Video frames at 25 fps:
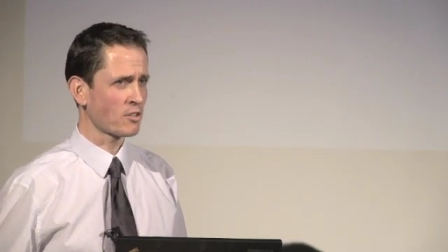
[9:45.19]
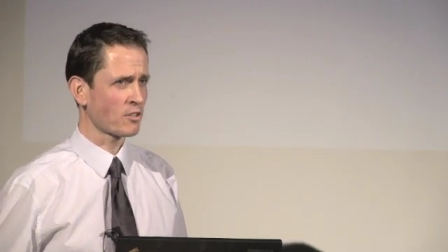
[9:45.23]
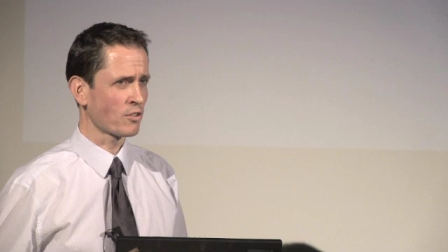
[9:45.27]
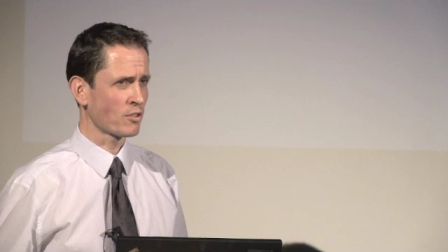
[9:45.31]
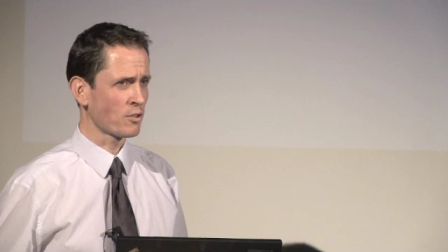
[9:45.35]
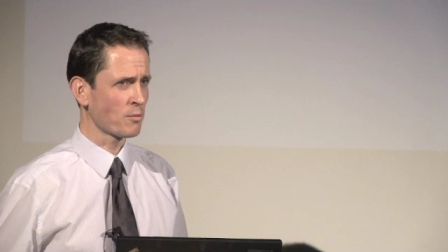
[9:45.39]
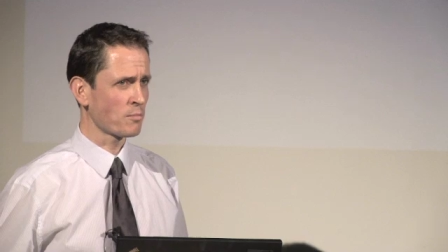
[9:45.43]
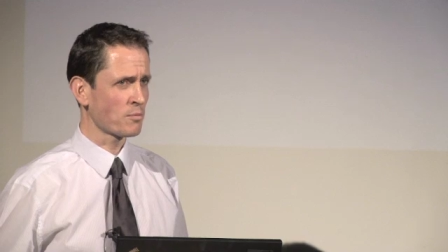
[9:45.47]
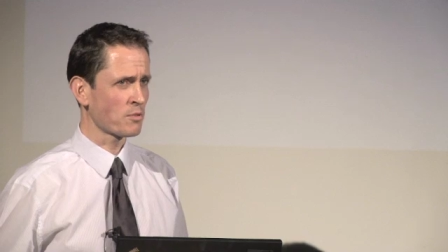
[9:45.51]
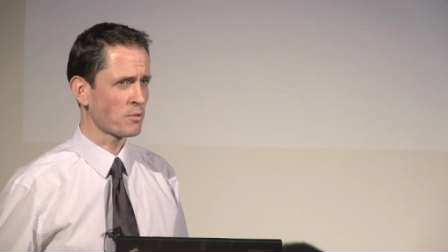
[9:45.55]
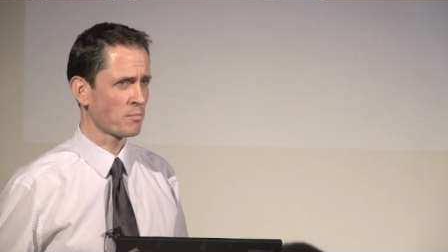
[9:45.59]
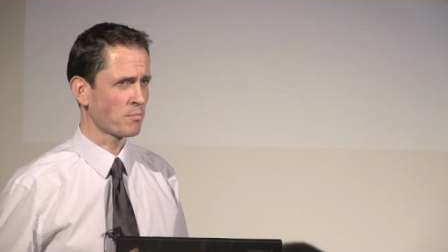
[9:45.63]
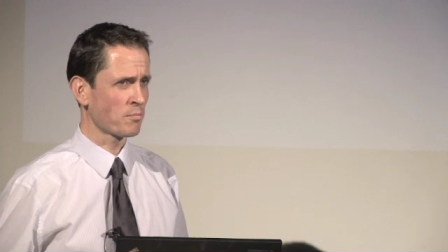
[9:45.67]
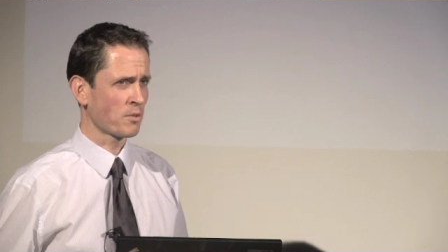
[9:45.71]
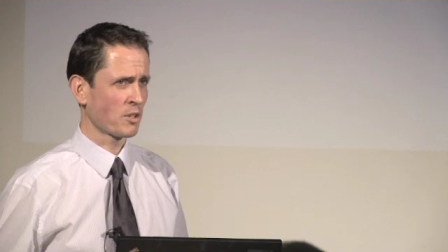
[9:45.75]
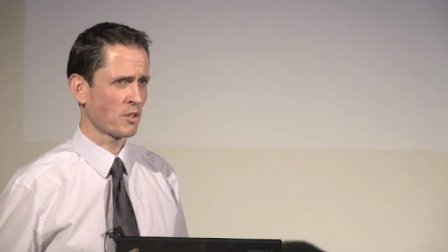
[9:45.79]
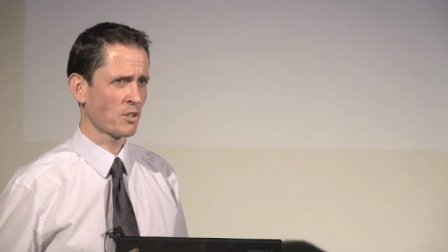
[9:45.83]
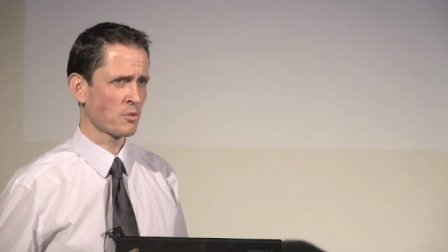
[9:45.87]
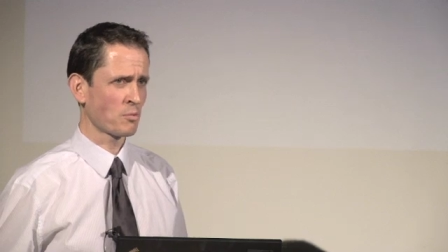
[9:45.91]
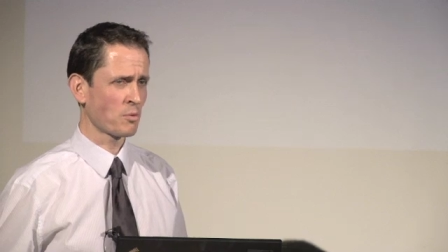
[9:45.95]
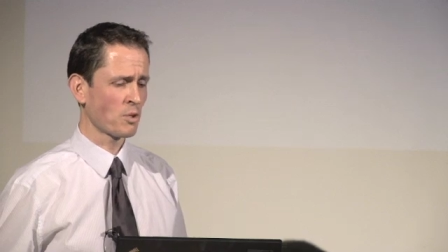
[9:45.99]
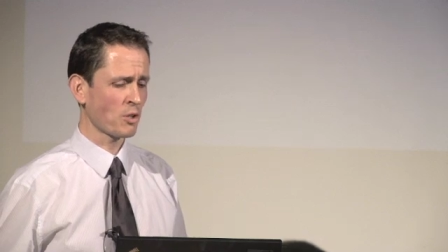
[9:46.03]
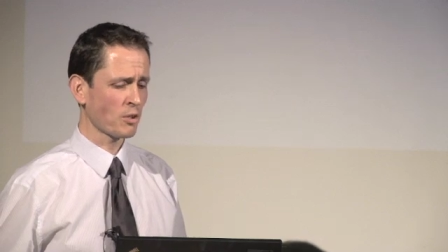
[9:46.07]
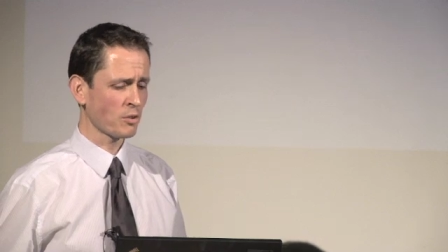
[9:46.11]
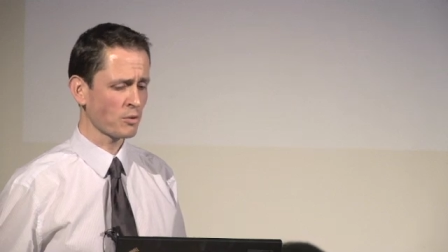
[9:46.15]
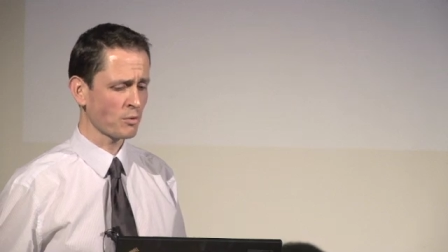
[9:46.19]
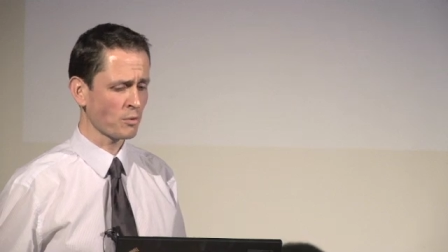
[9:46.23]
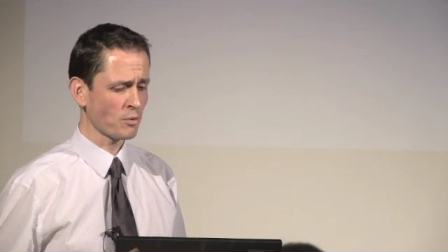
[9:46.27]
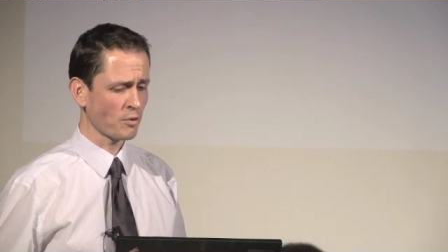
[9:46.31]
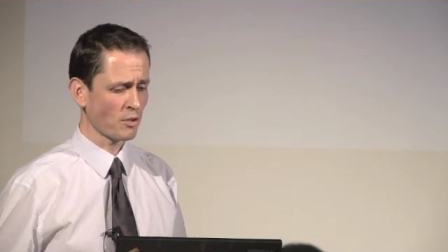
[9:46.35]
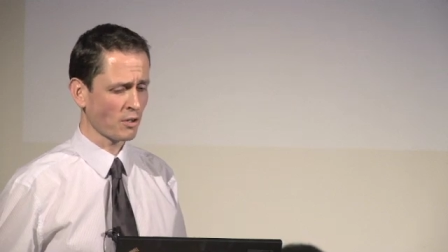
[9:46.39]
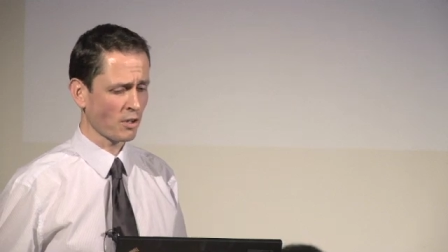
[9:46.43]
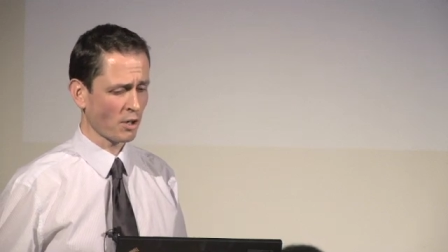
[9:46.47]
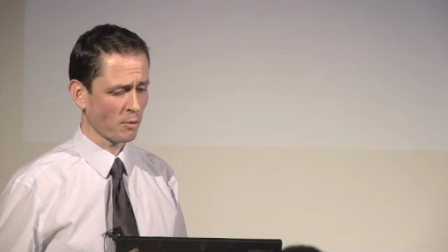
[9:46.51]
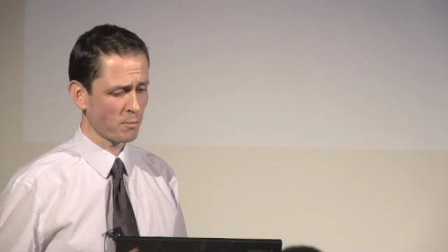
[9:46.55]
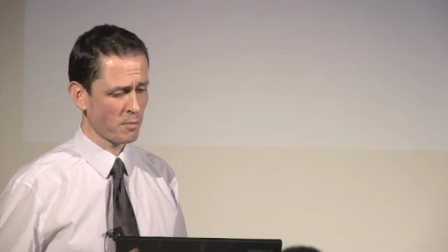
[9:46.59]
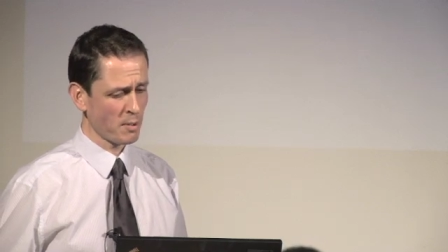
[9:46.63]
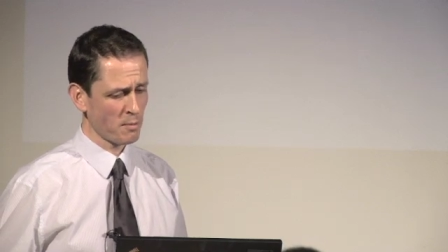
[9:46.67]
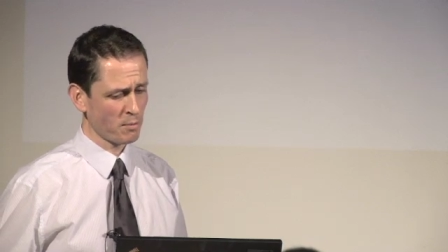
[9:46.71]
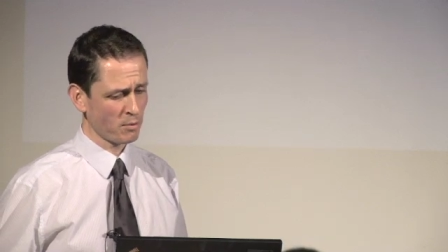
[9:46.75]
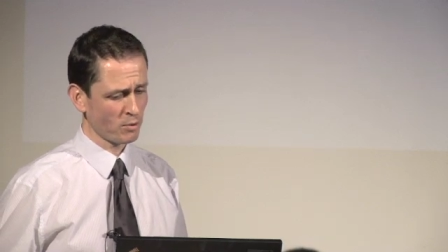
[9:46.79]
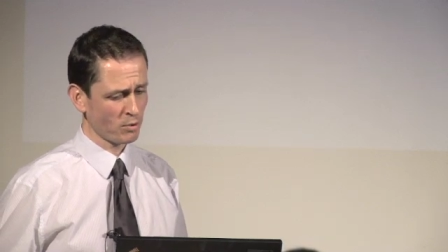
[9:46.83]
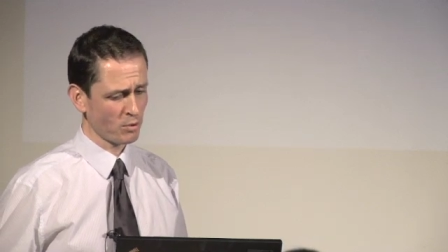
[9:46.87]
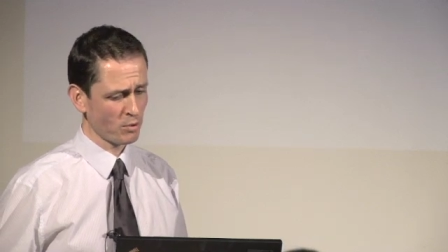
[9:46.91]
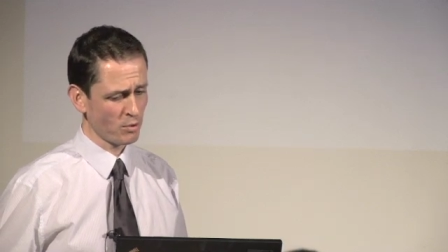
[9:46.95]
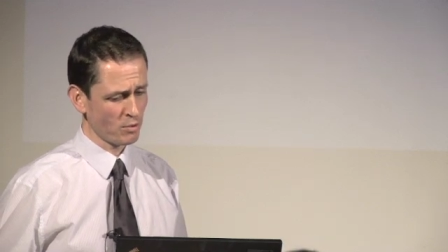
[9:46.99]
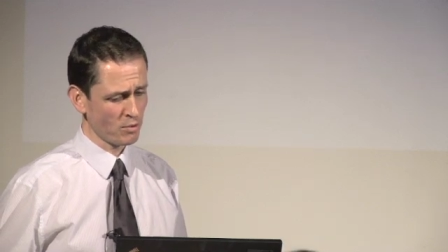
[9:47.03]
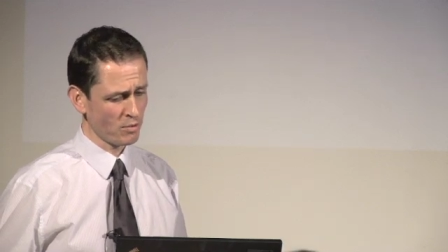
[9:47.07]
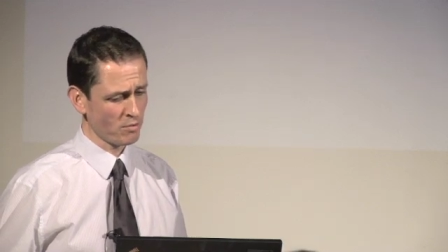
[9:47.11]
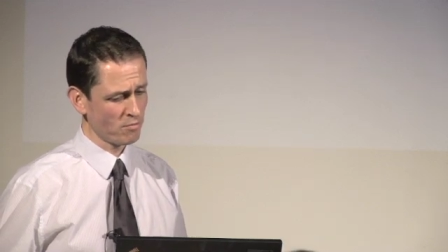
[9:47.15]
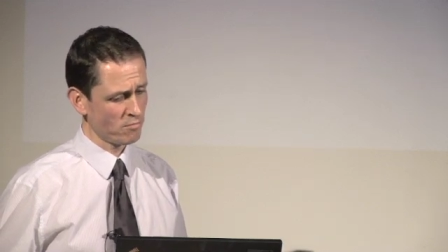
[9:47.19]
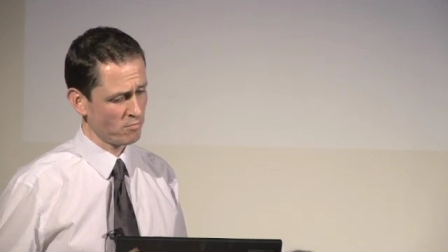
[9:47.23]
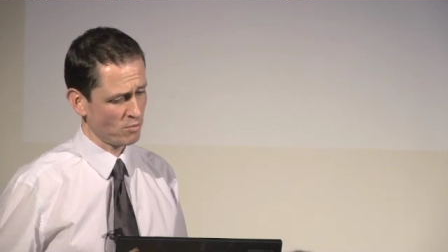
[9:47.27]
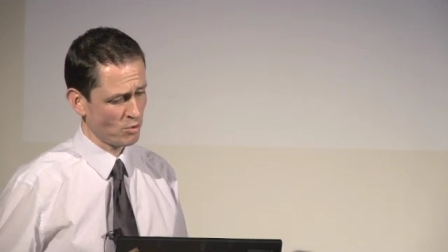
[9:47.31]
groups, because we all know there are people who